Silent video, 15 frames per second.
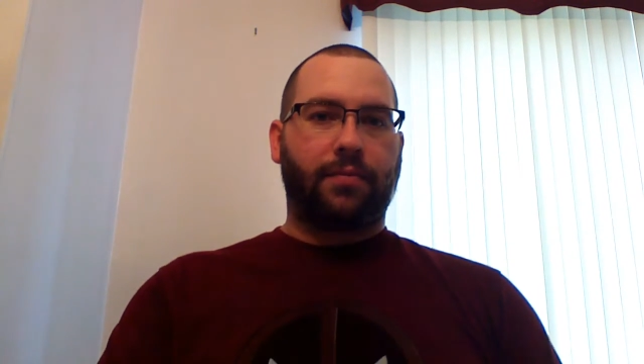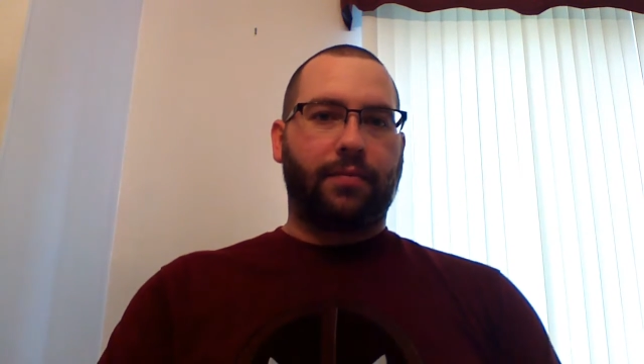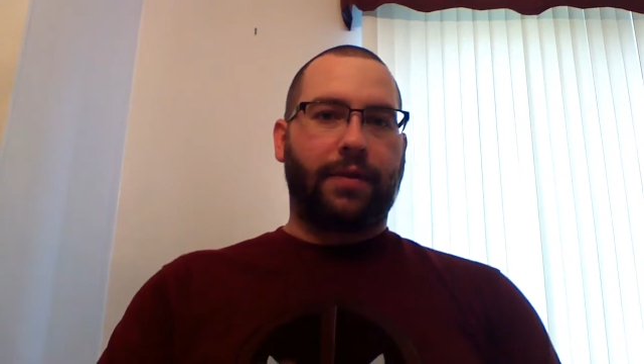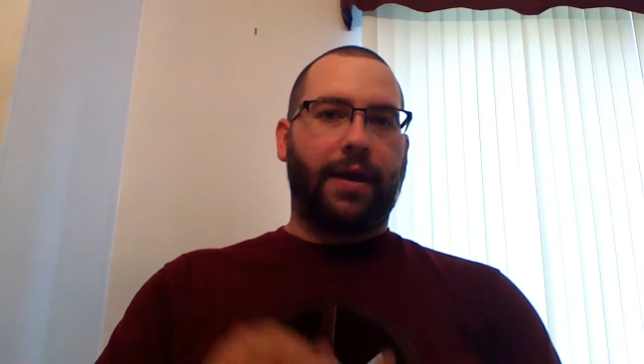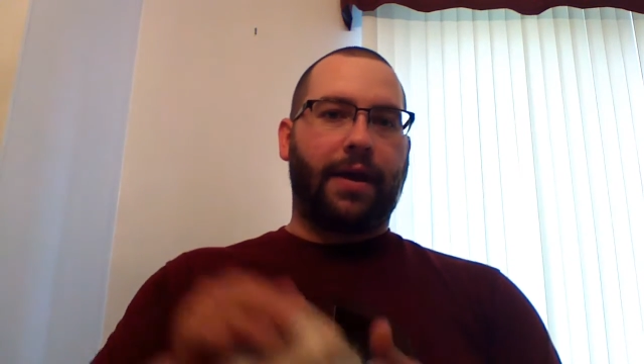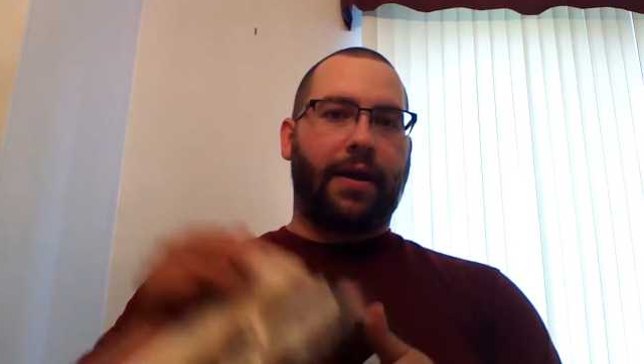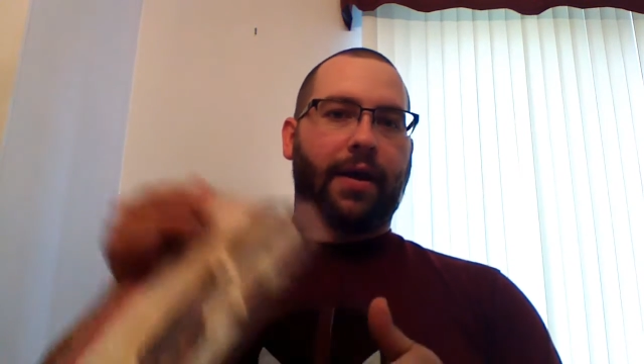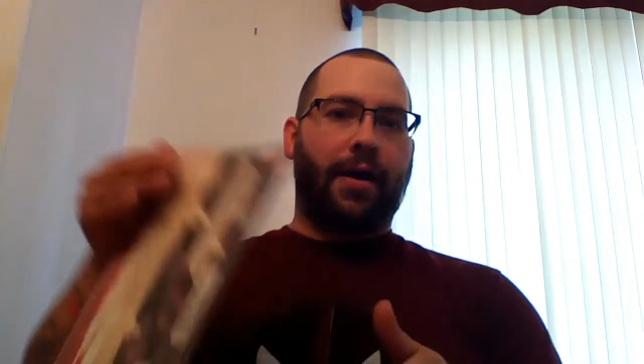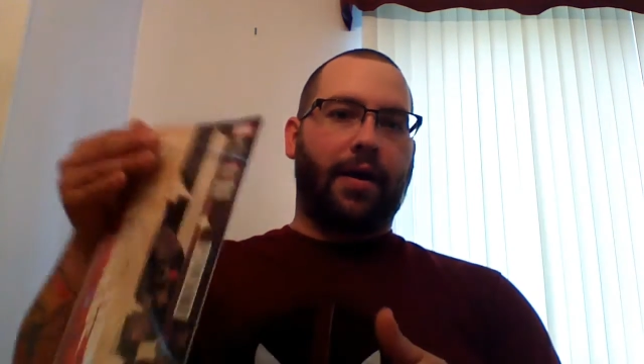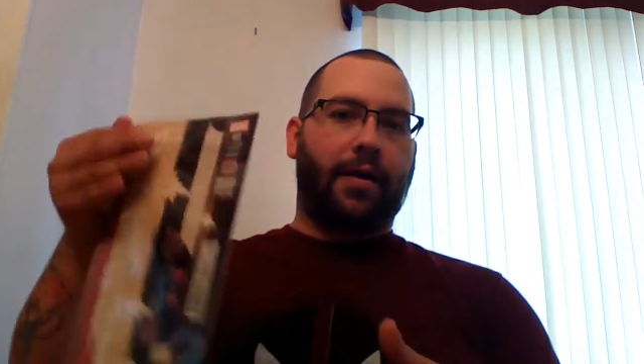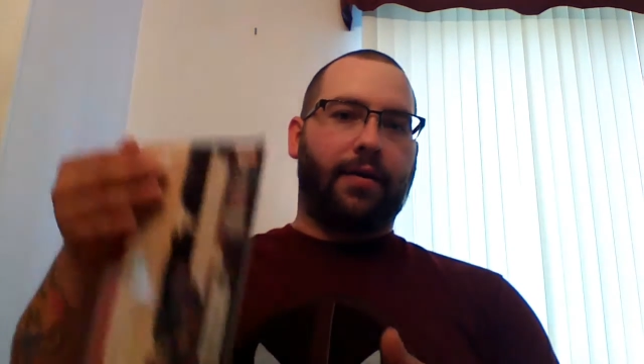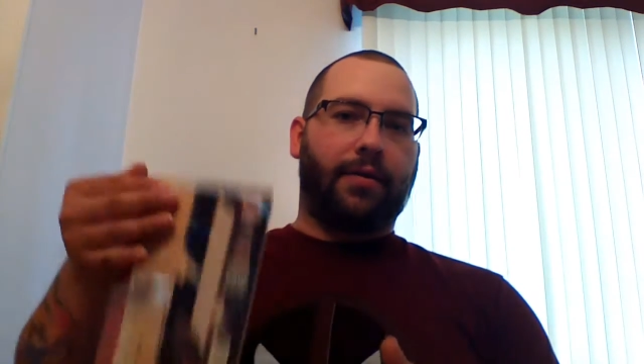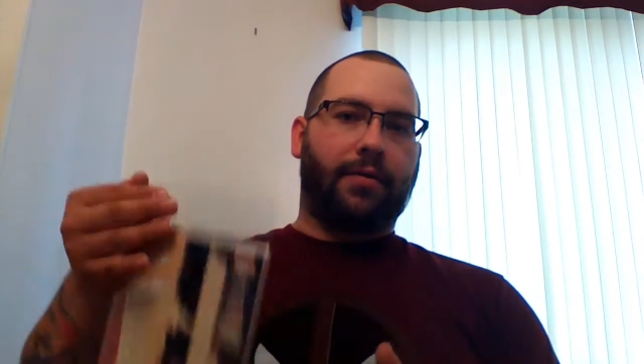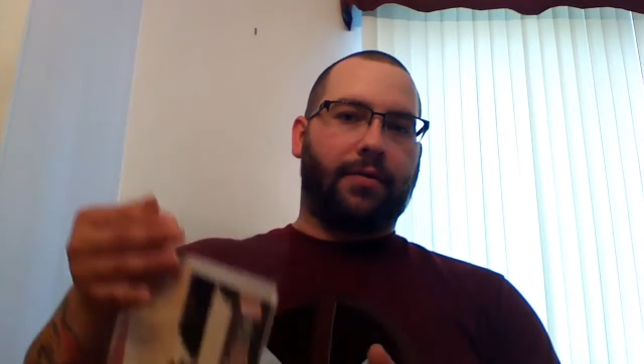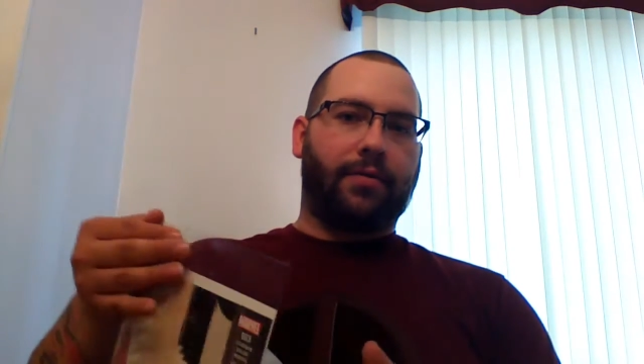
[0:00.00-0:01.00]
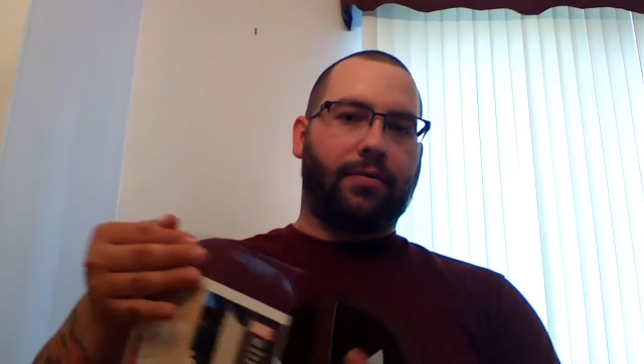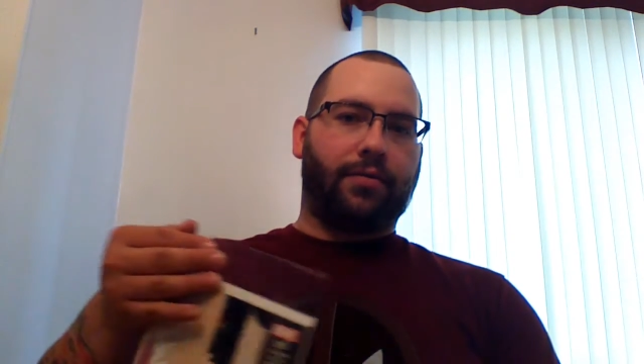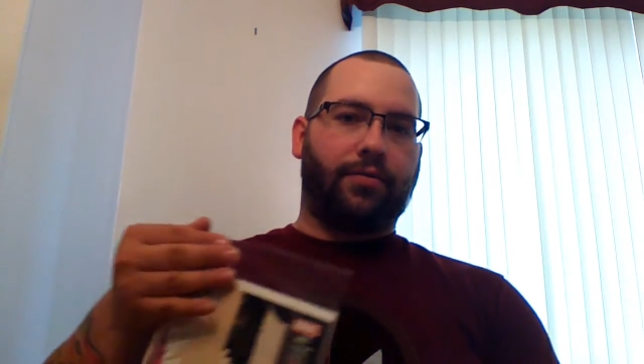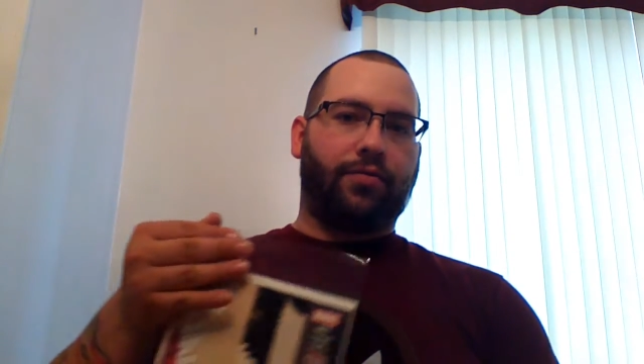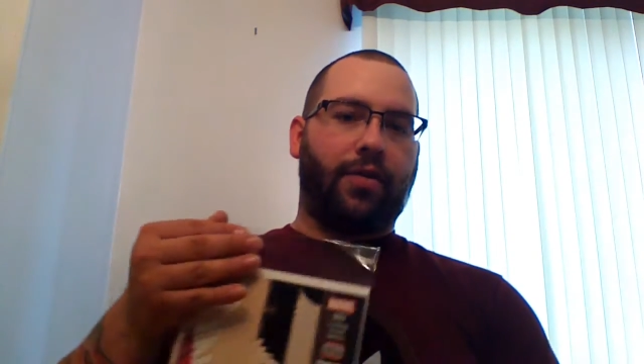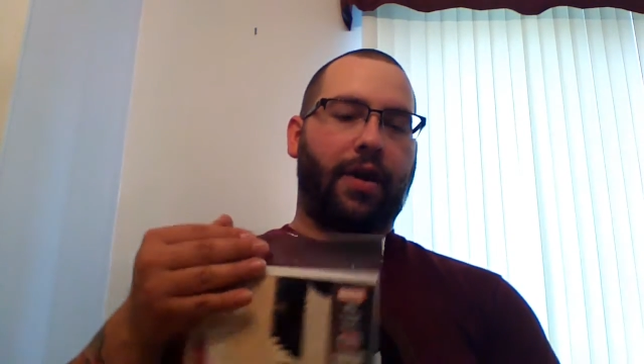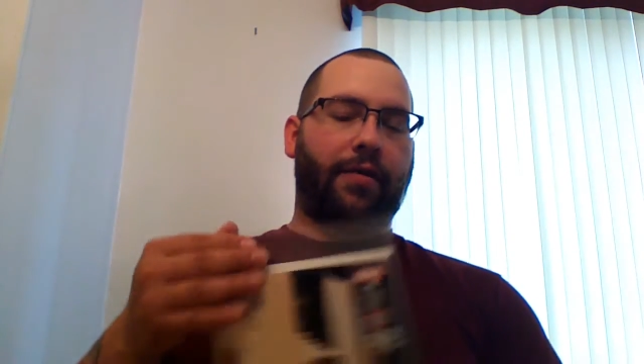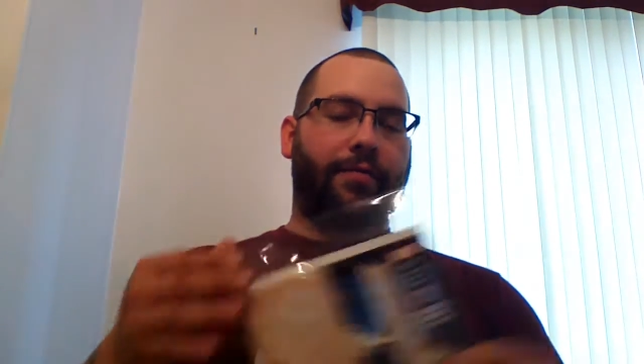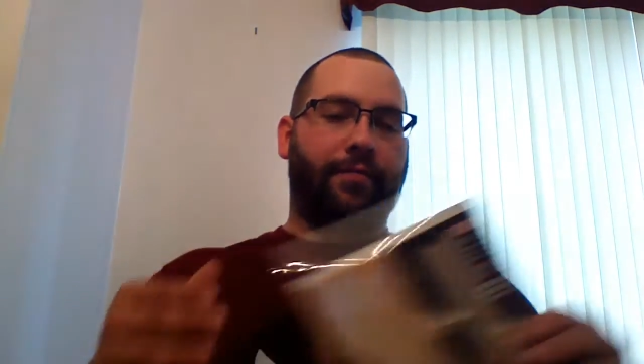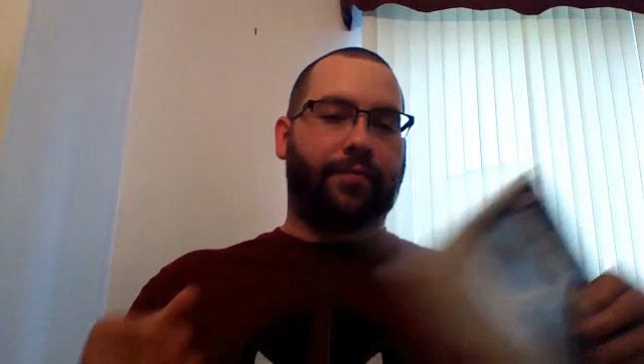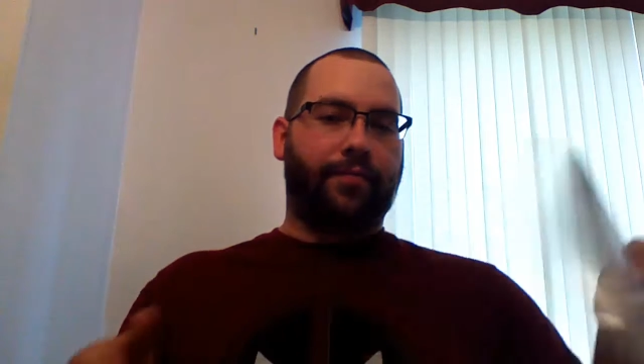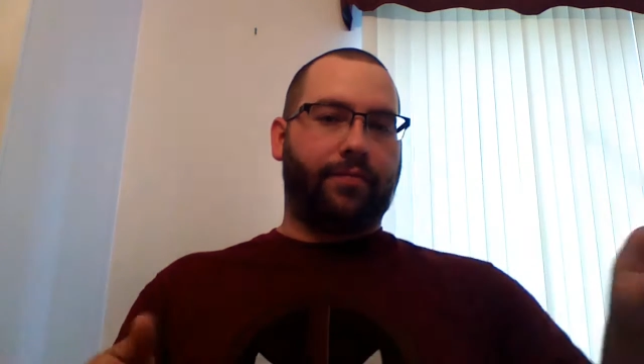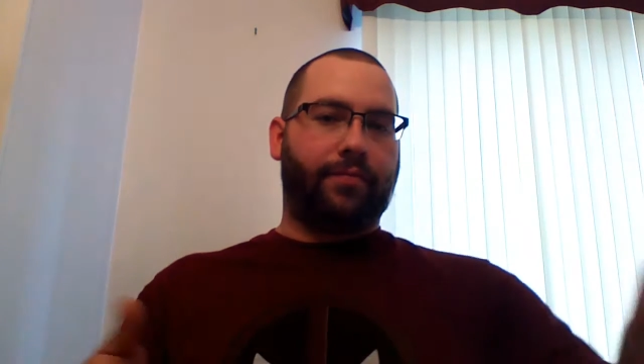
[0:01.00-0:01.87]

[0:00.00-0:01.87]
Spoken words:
that drive